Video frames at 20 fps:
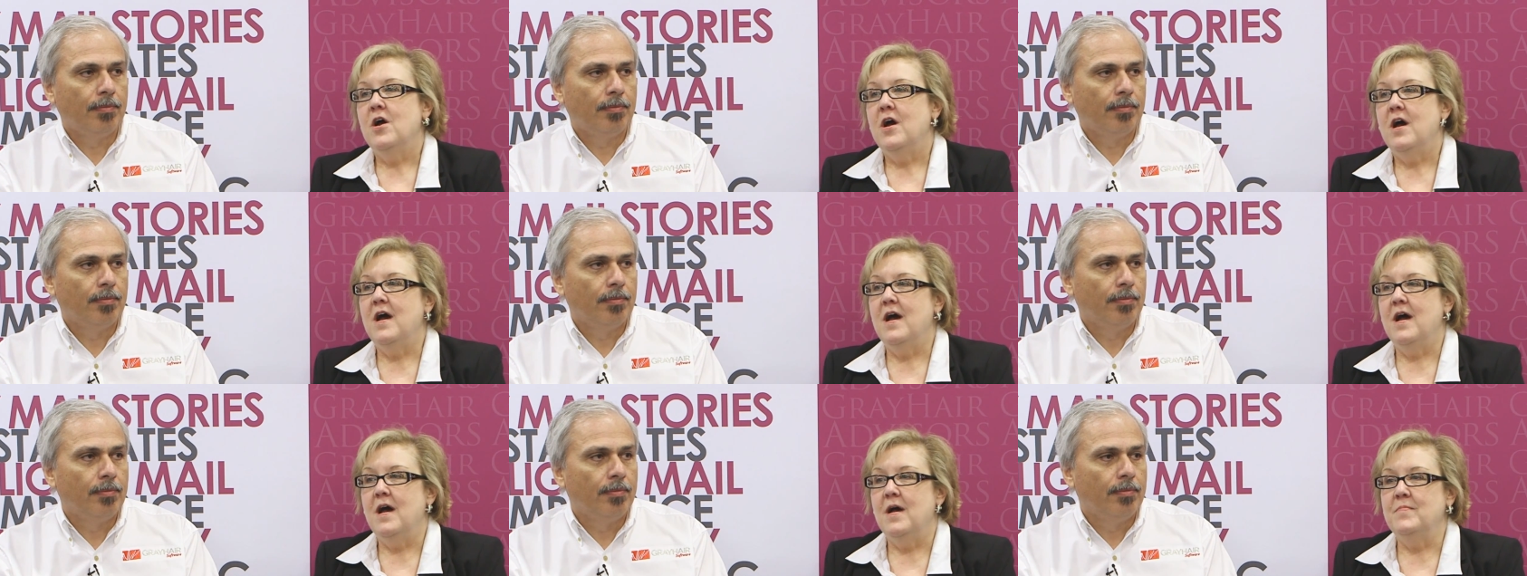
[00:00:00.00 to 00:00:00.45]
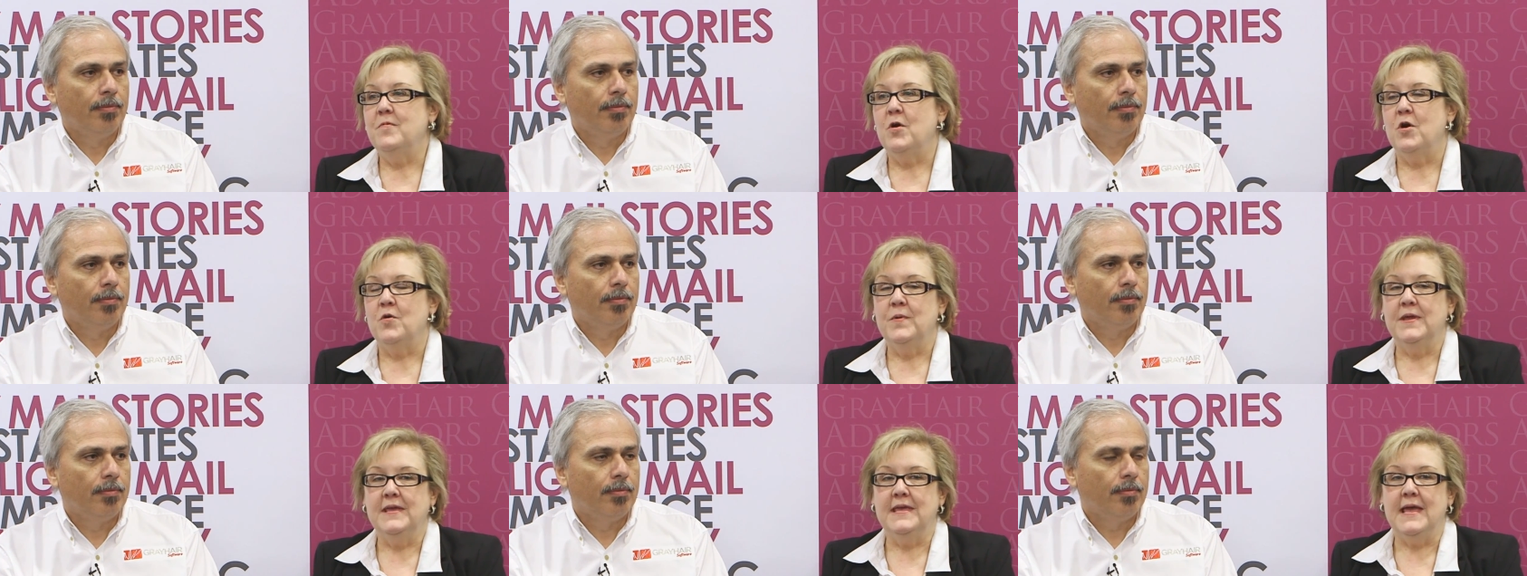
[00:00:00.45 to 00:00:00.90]
Speaker 1: um,
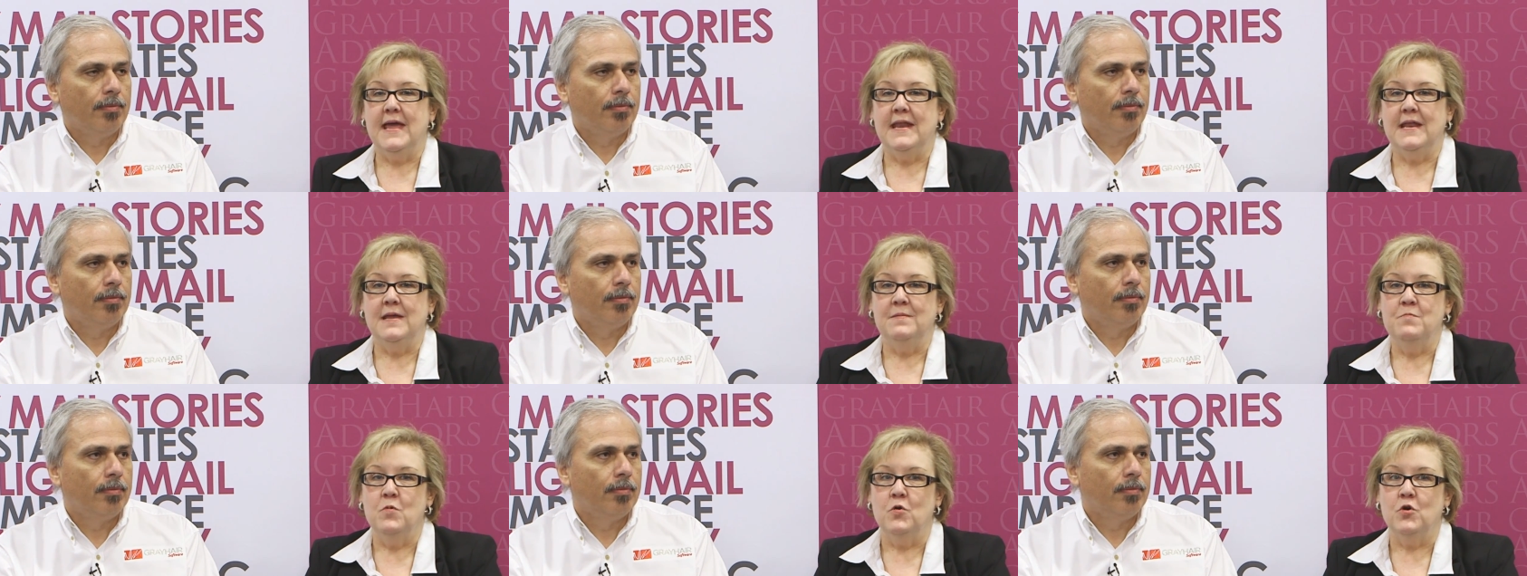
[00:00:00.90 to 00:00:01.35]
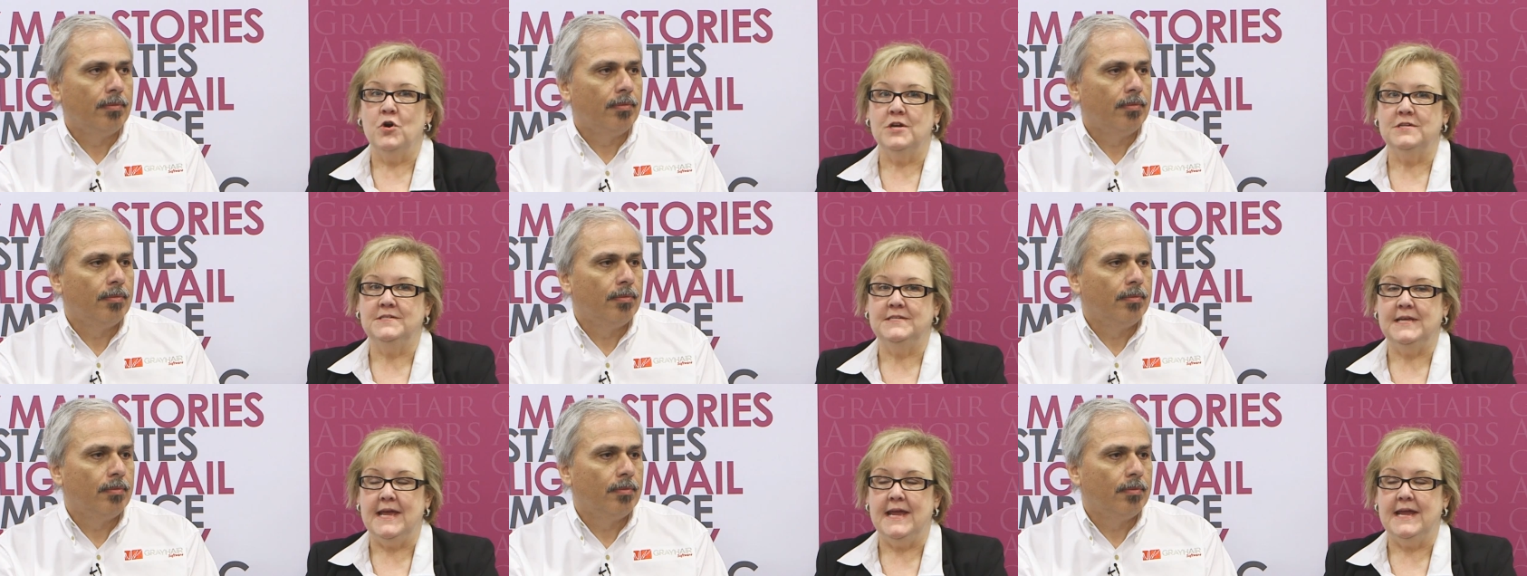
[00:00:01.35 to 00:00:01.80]
are we getting more
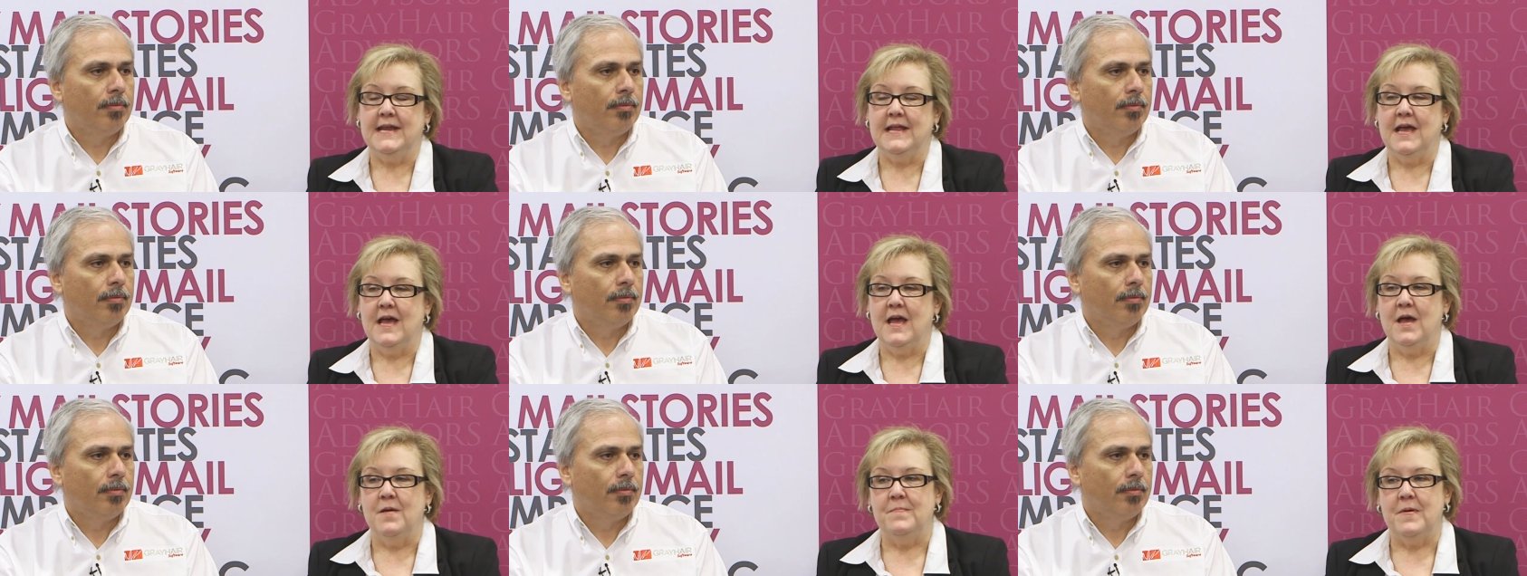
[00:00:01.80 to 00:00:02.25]
data,